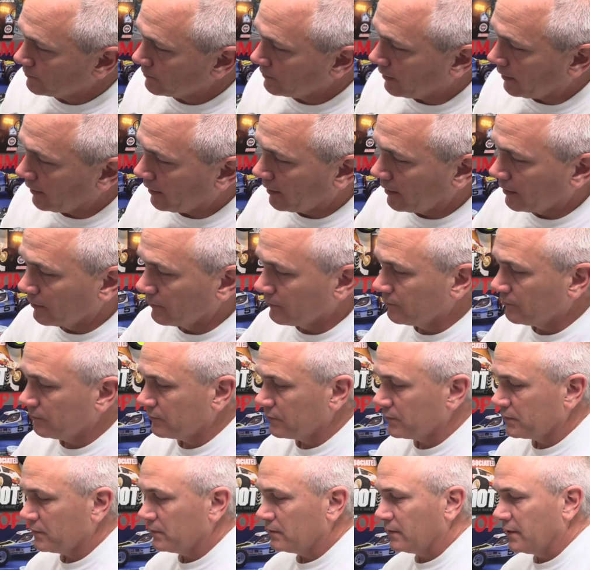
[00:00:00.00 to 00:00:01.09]
And
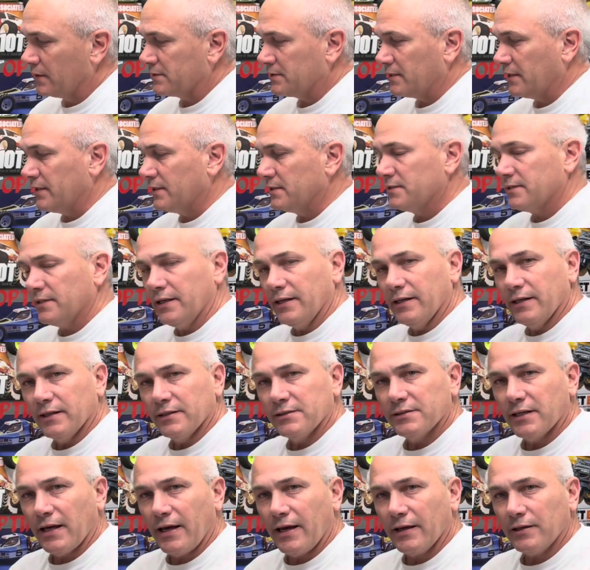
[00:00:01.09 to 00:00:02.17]
this is an
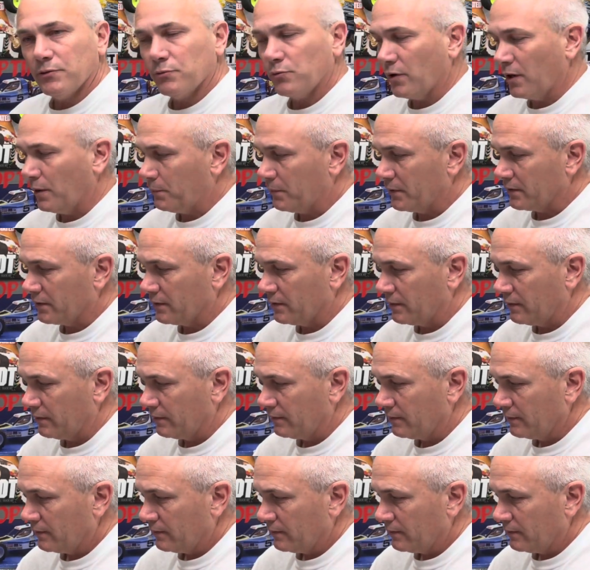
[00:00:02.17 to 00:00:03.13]
exact replica